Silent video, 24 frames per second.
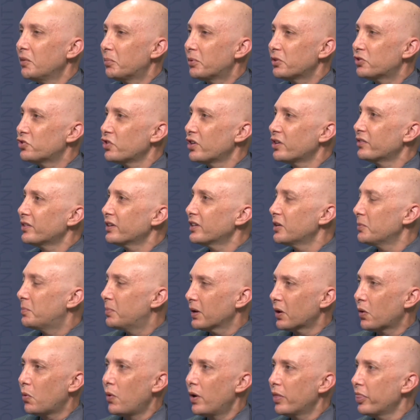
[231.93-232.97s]
but generally you
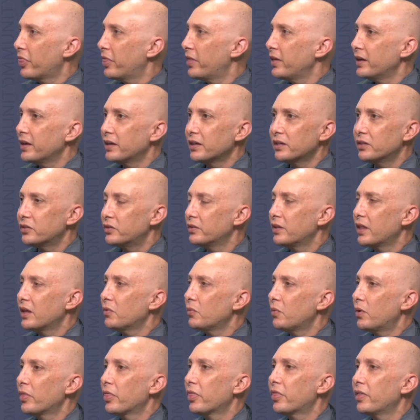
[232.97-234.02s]
pick one thing, you do
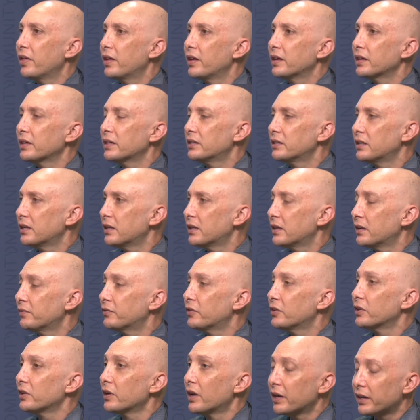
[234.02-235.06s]
that one thing, and, and
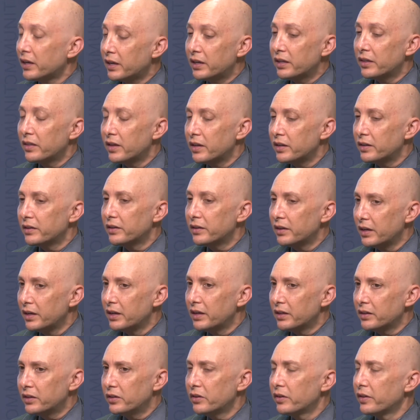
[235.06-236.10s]
if you're lucky, then,
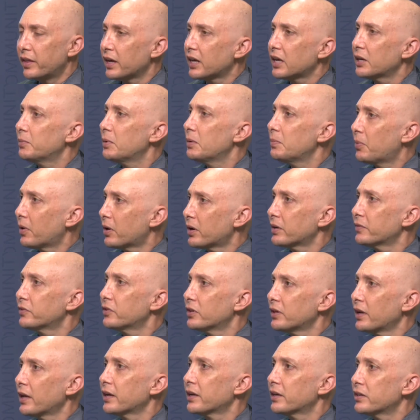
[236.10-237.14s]
you know, that could be part of
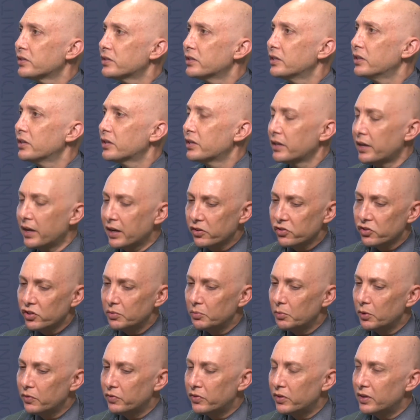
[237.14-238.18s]
your legacy. You can
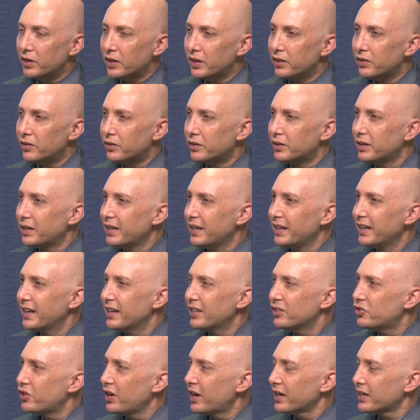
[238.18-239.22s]
actually move the needle.
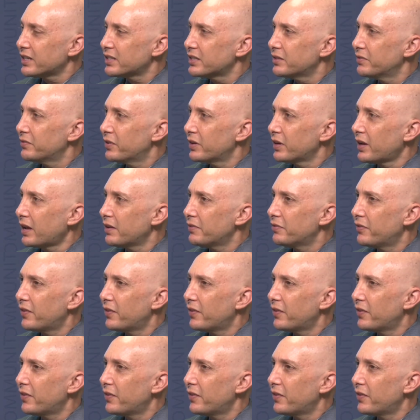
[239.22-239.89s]
In Jacksonville, I